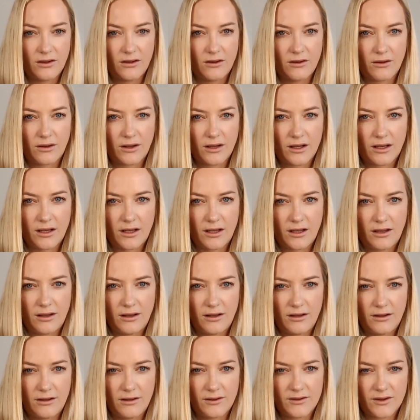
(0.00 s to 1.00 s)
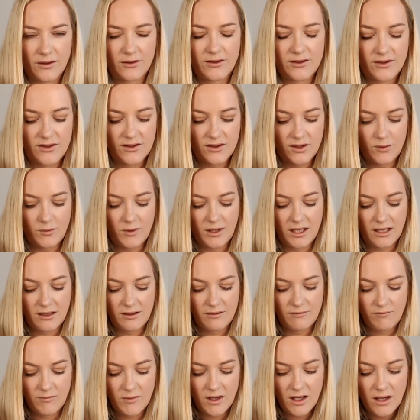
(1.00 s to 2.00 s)
Okay, so just zooming in.
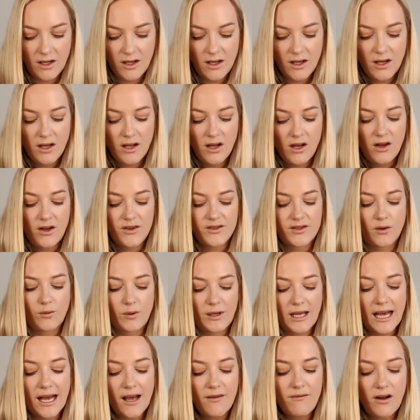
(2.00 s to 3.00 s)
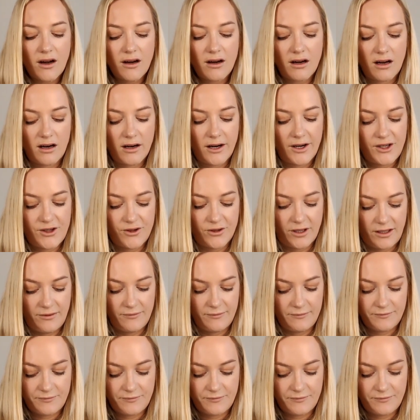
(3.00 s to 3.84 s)
So we have our artery.